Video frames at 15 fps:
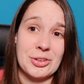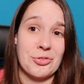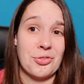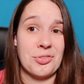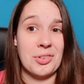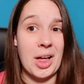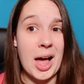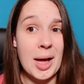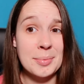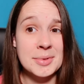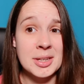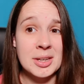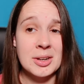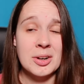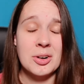flopped
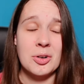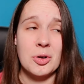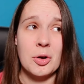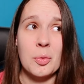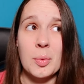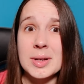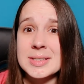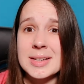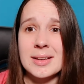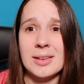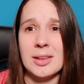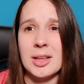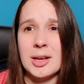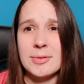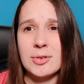or wasn't
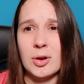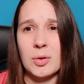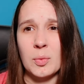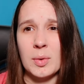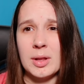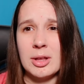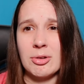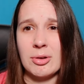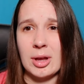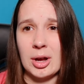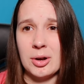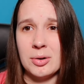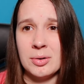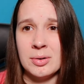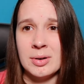loved on Willow
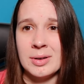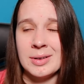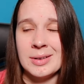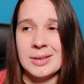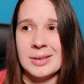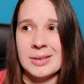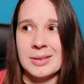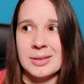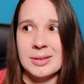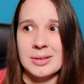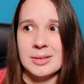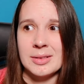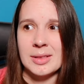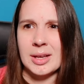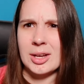Go,
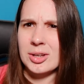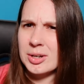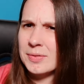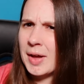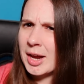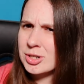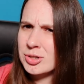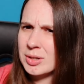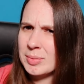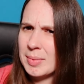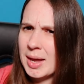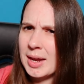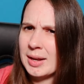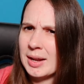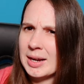they could have actually
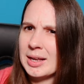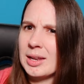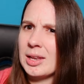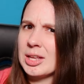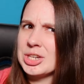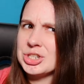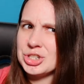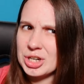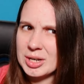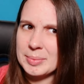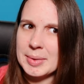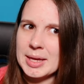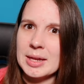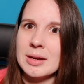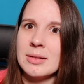made like a
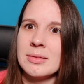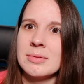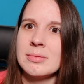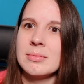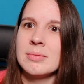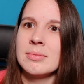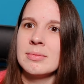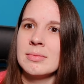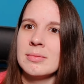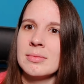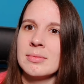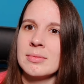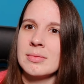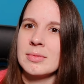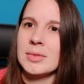legitimate
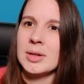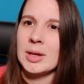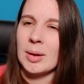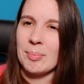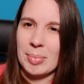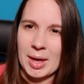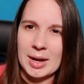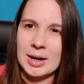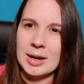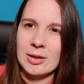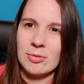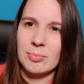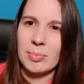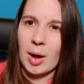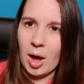
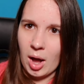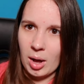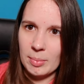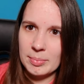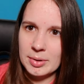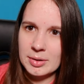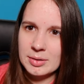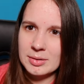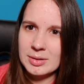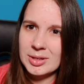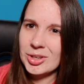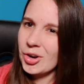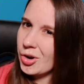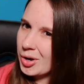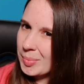competitive pump.
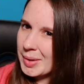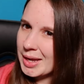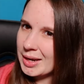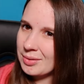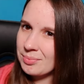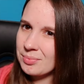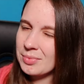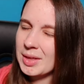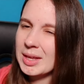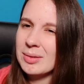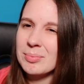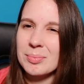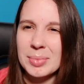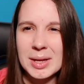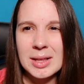You know what I mean? Like,
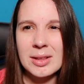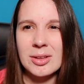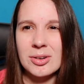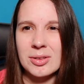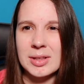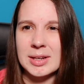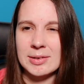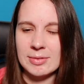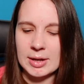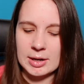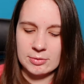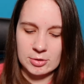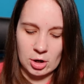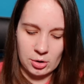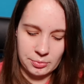be a little
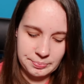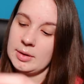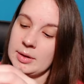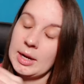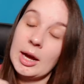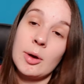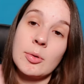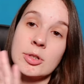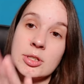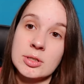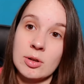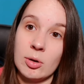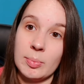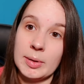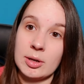innovative, y'all. Now we're just
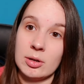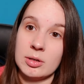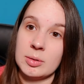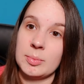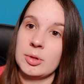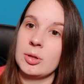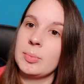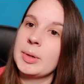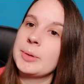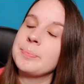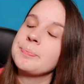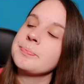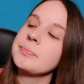going to pick on them a little bit.